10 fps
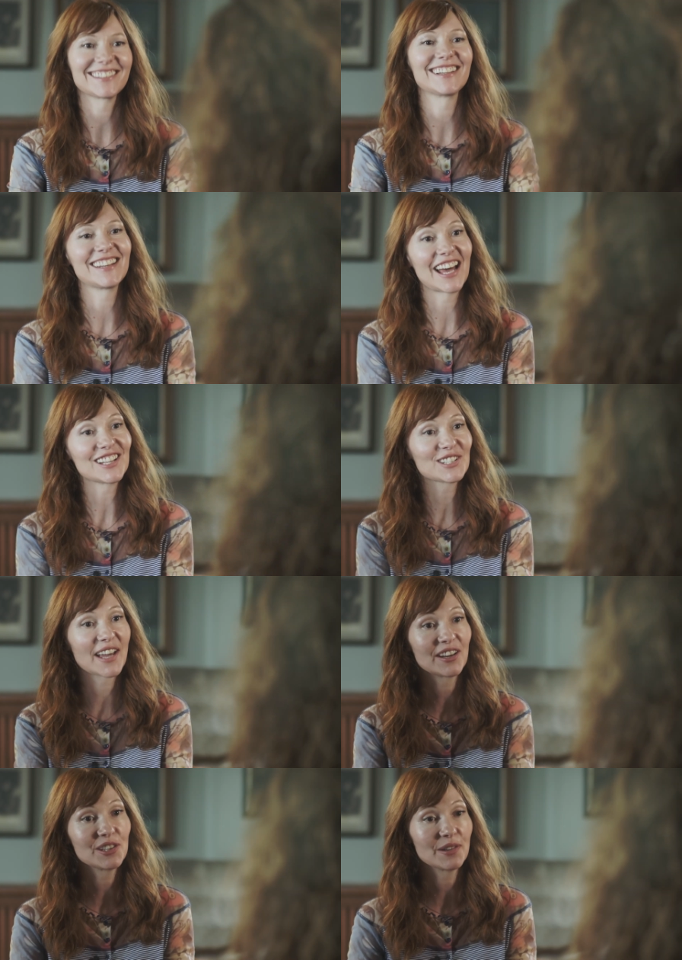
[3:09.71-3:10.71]
And that's
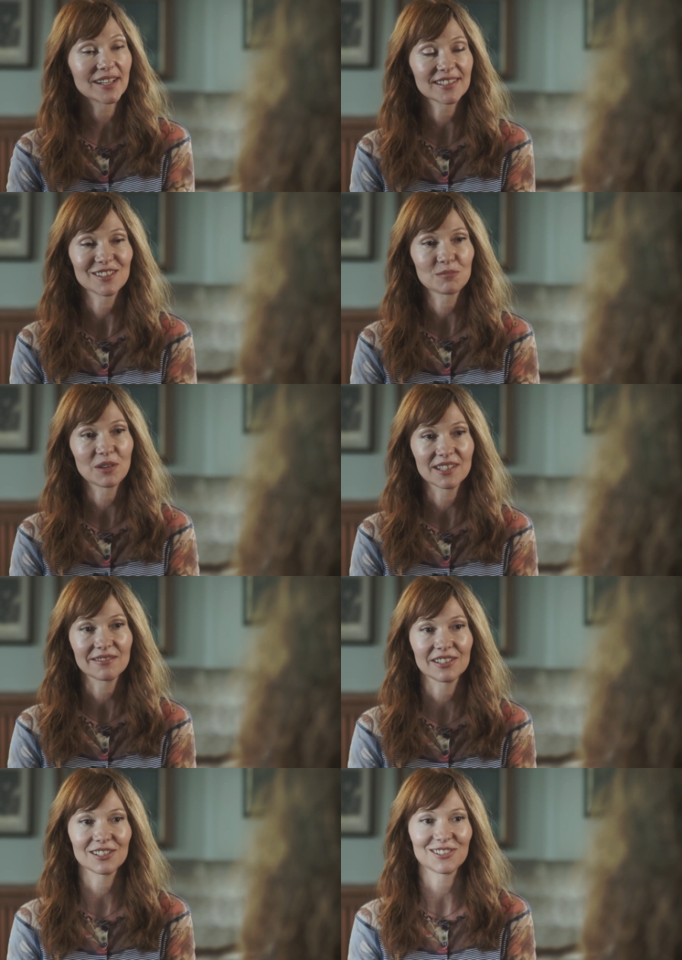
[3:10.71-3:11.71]
how you access
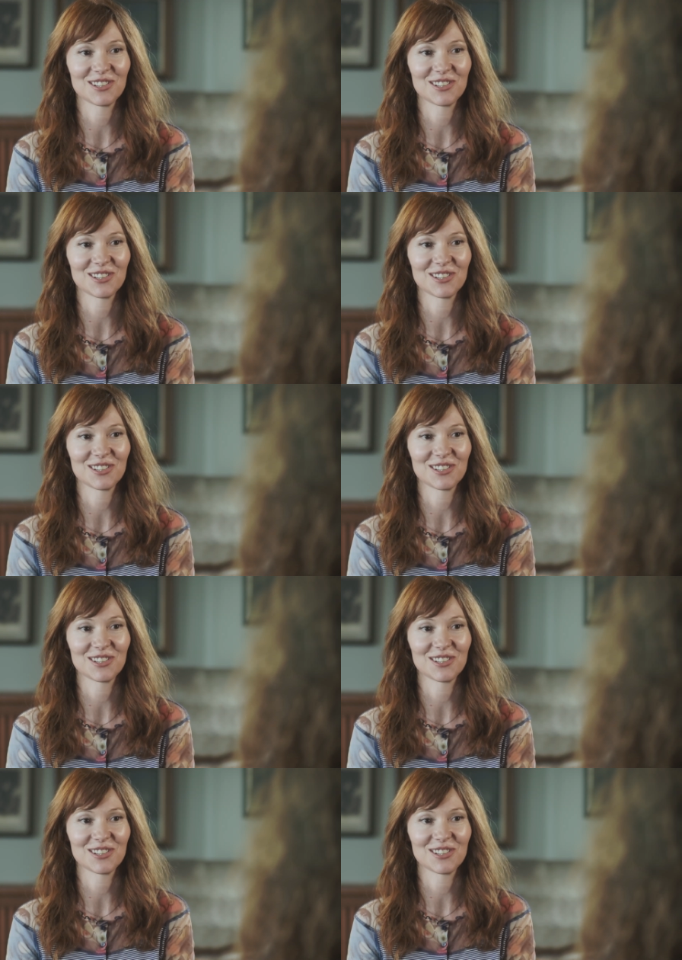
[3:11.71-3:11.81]
Presentville.